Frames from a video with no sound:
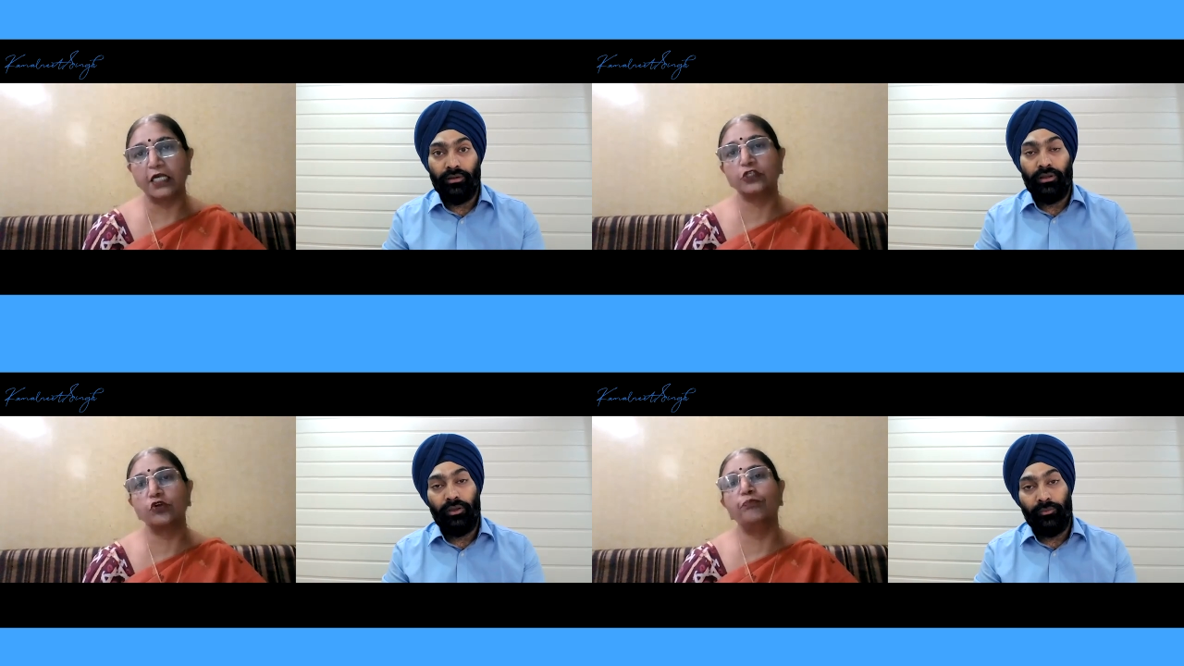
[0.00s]

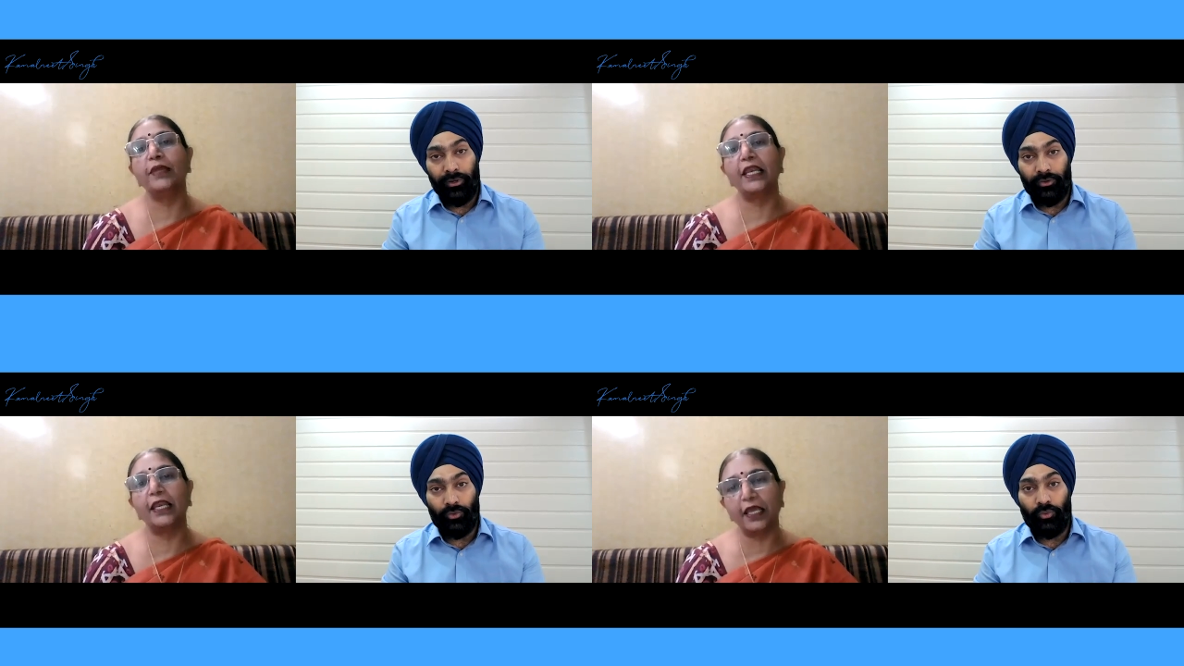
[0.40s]
Speaker 1: to
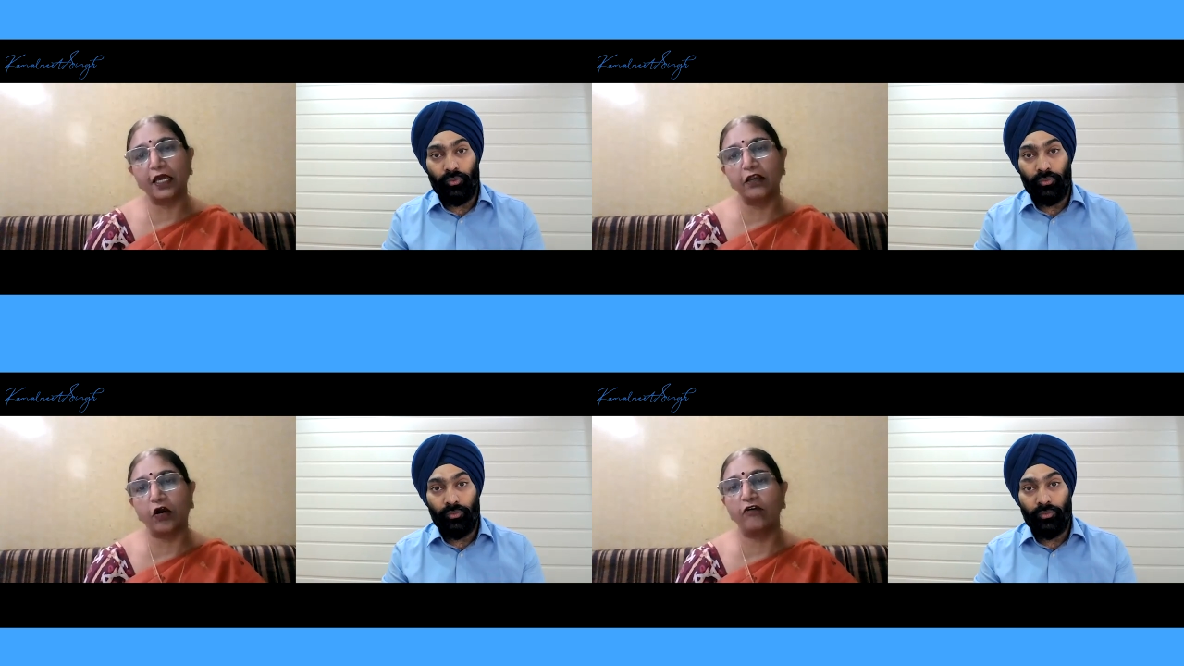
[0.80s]
millions
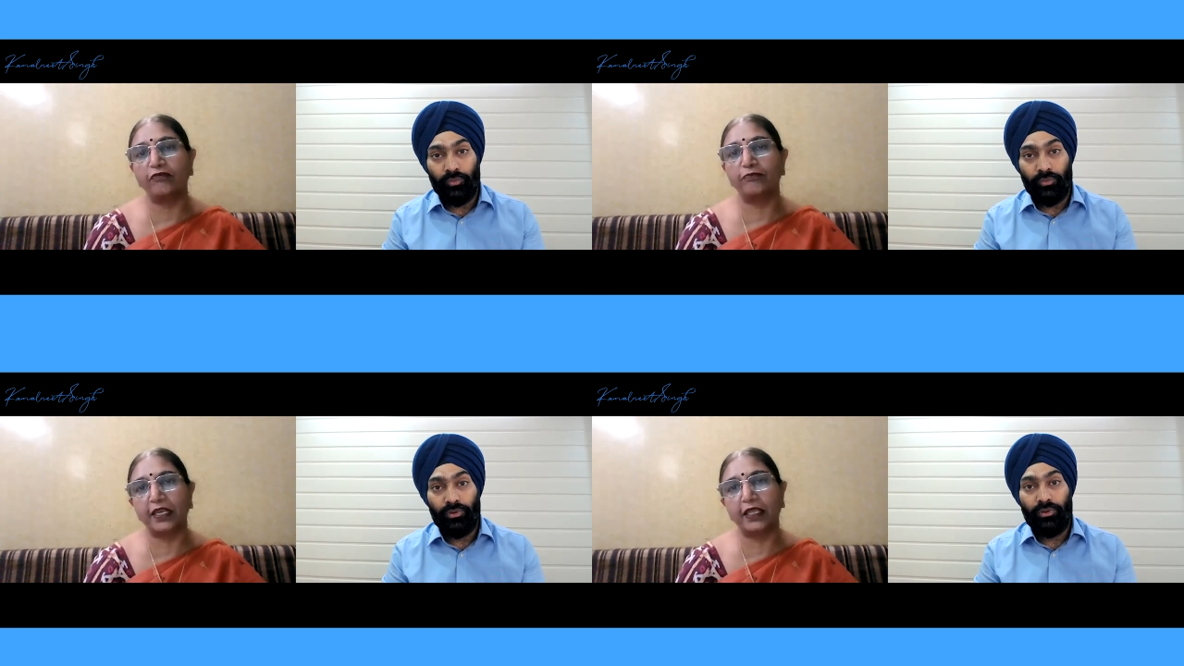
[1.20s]
of
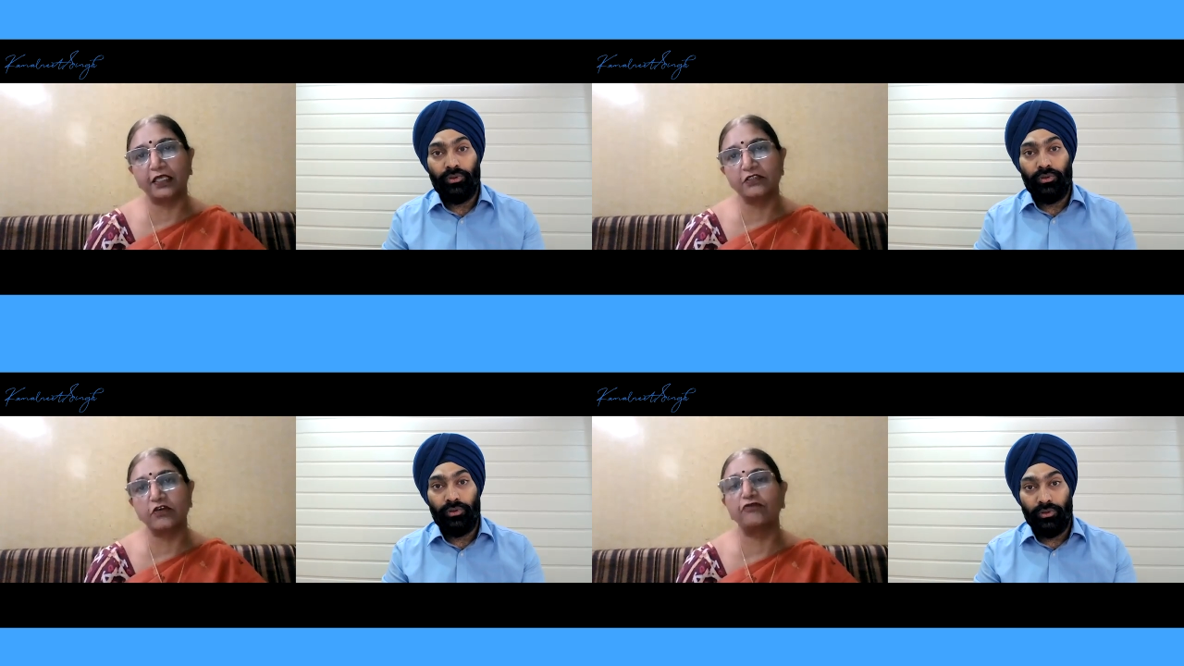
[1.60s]

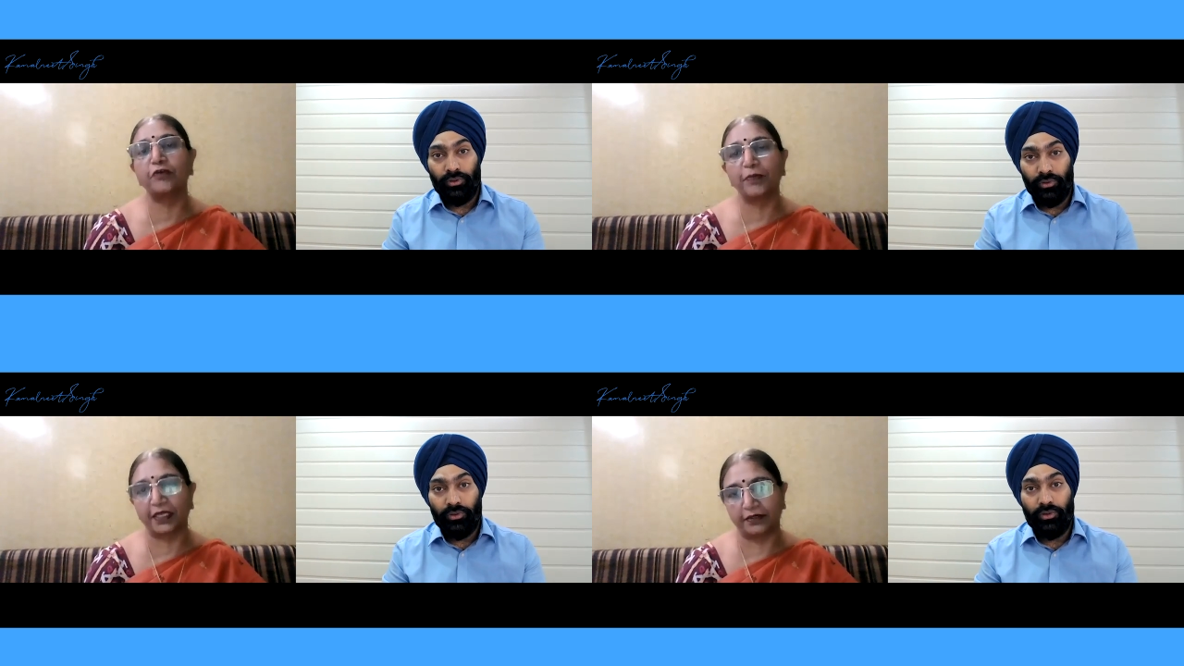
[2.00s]
millions of
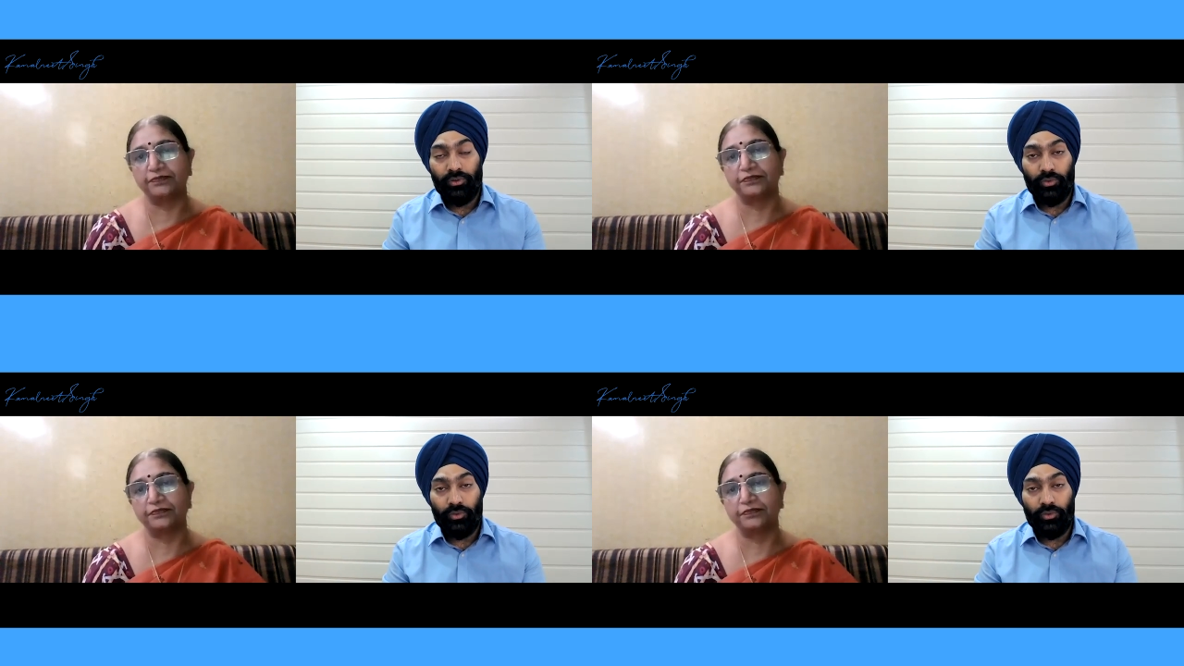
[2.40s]
women